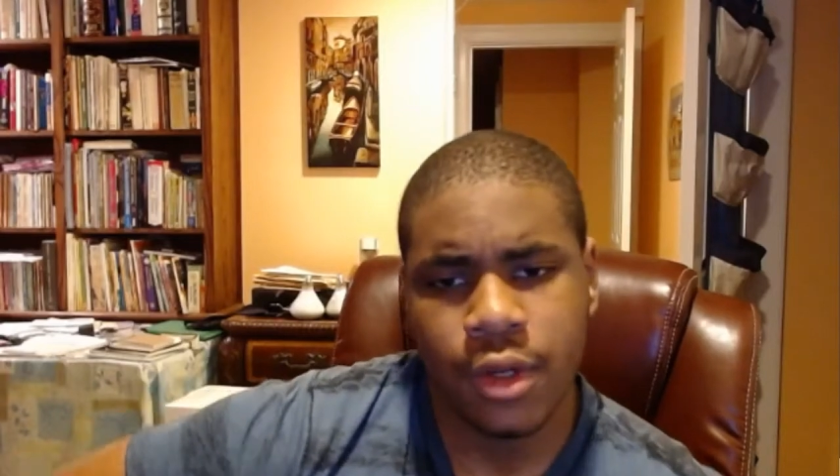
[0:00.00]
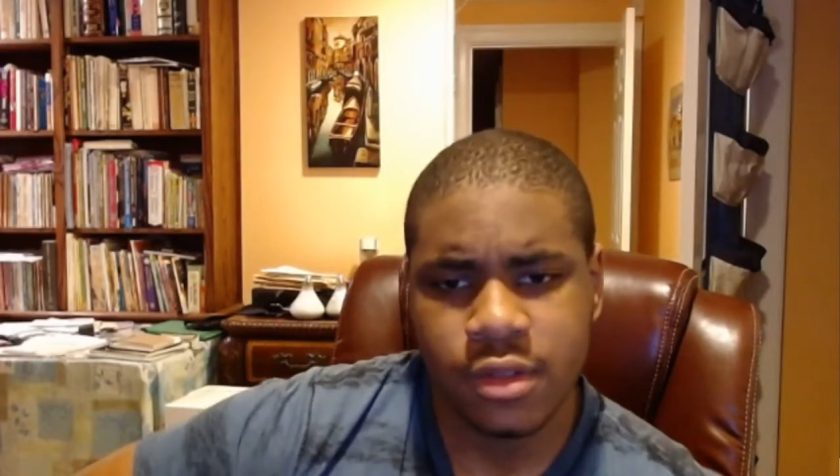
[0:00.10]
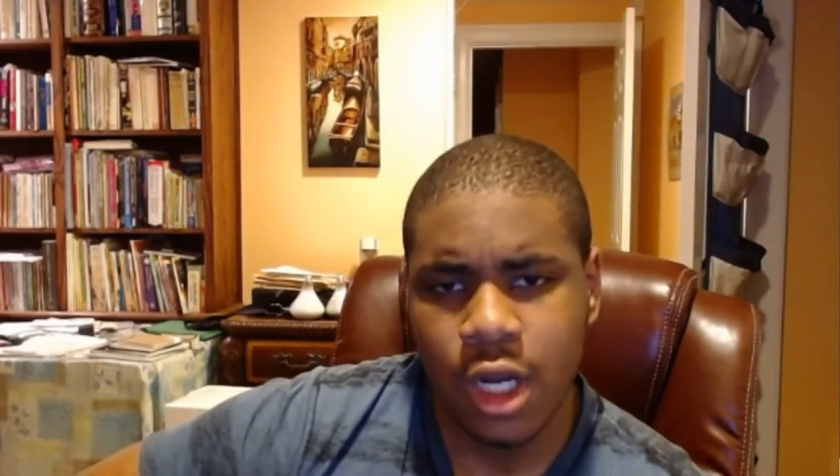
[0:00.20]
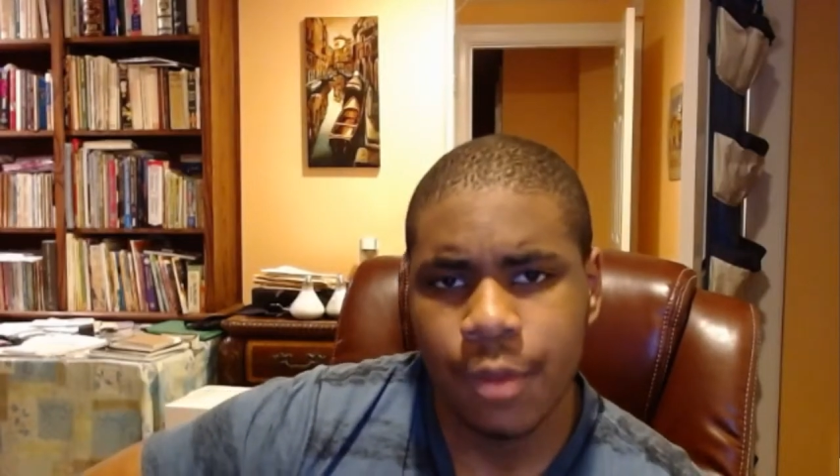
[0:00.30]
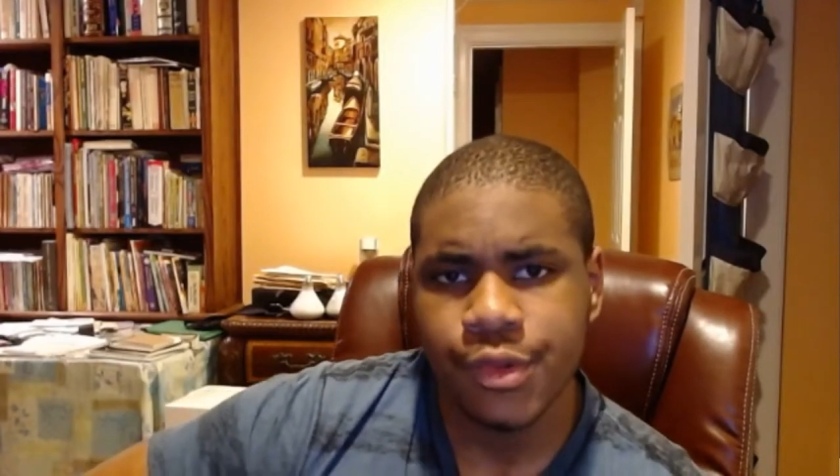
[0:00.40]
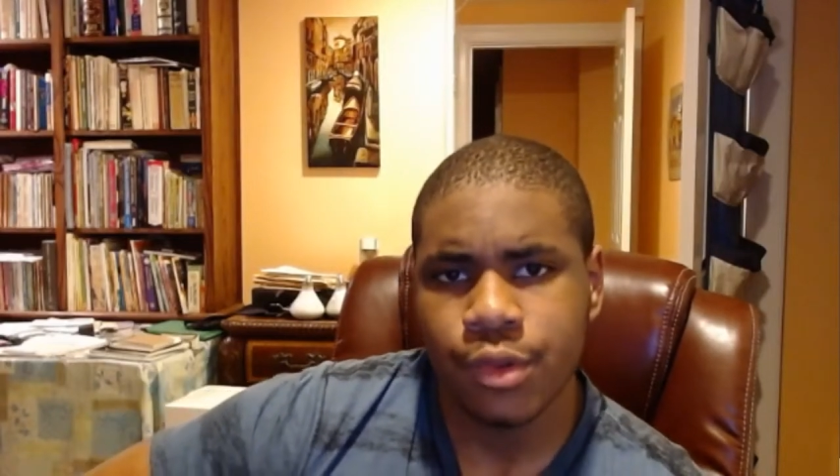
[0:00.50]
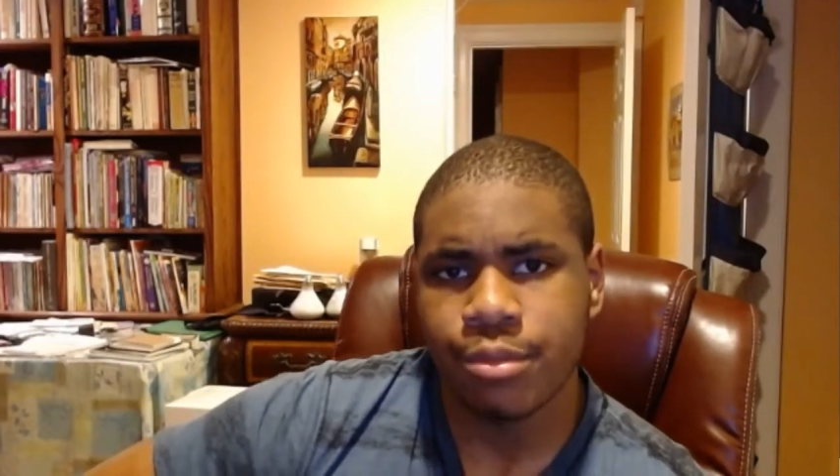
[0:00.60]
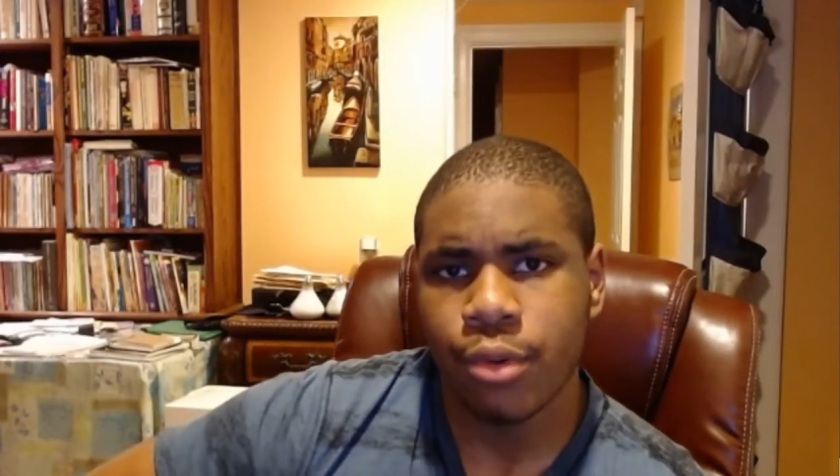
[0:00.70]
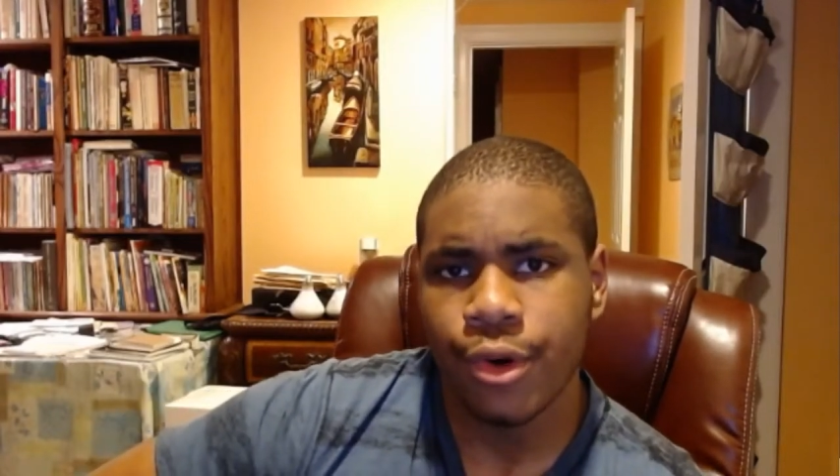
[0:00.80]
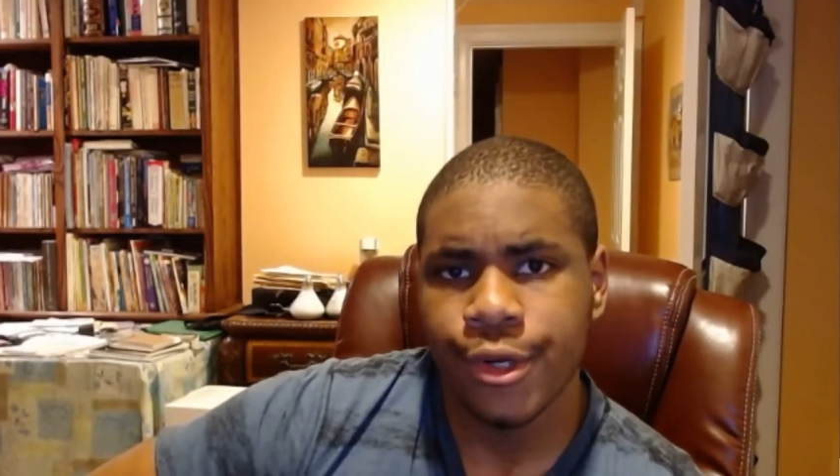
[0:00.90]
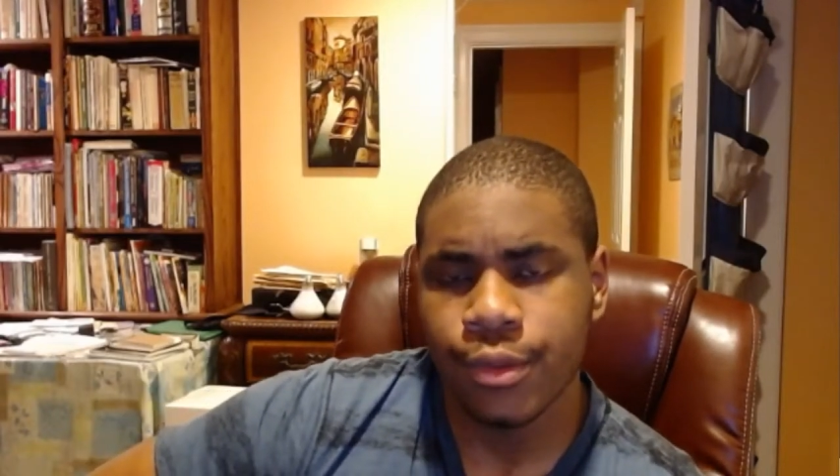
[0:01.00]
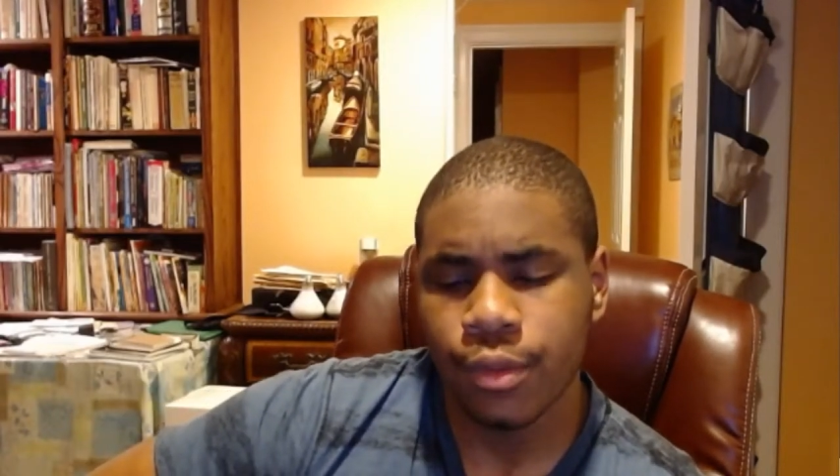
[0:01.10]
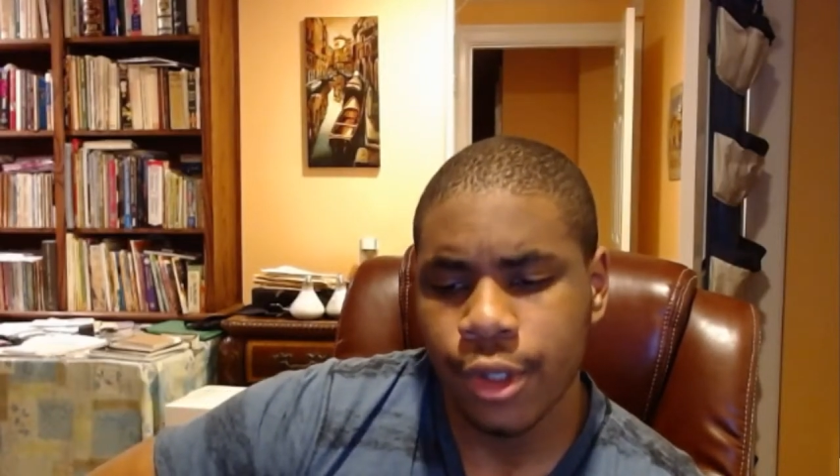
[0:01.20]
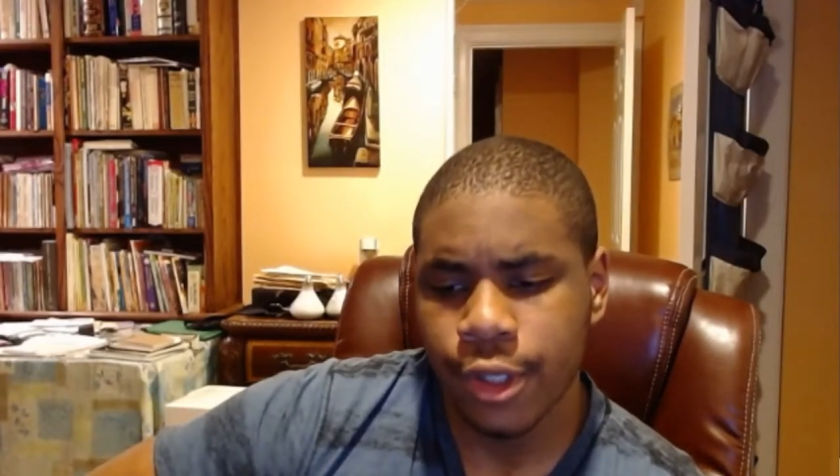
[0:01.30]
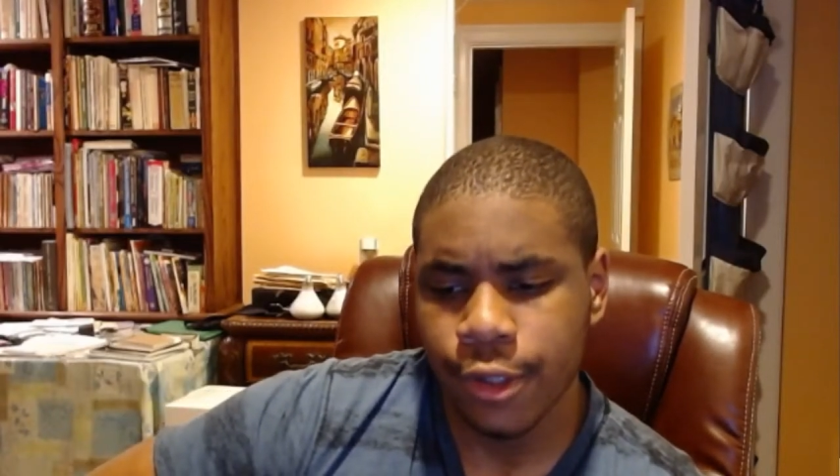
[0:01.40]
to come to a point
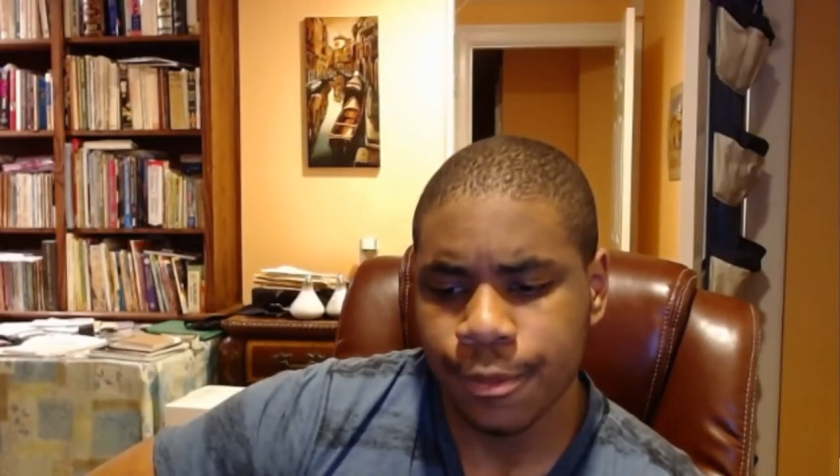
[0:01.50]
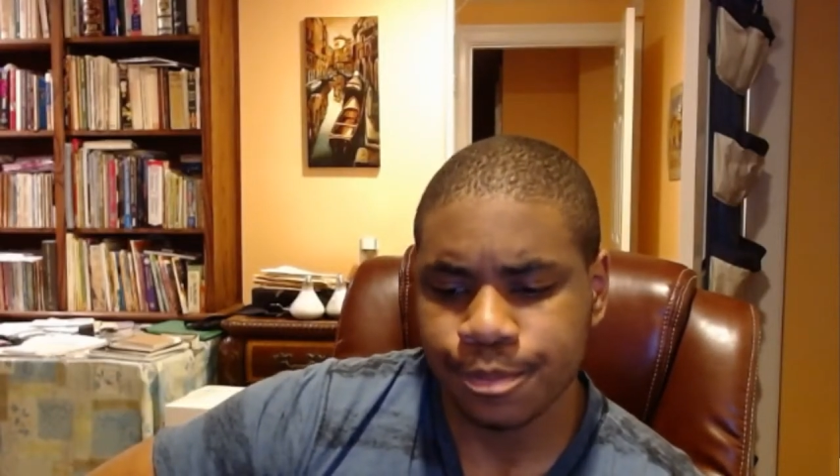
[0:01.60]
where